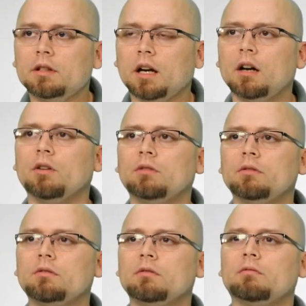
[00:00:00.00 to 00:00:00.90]
oh,
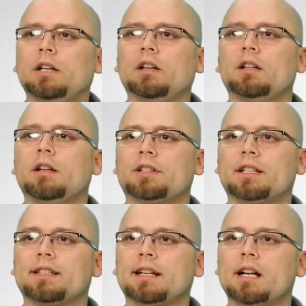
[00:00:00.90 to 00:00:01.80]
weird. I was going
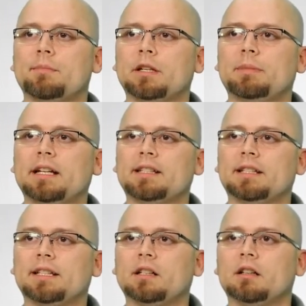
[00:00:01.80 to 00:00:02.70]
to say copy and paste
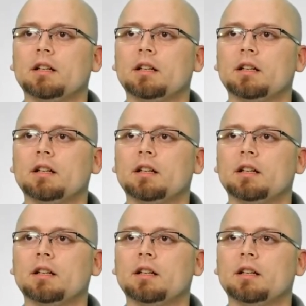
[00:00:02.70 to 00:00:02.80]
it here.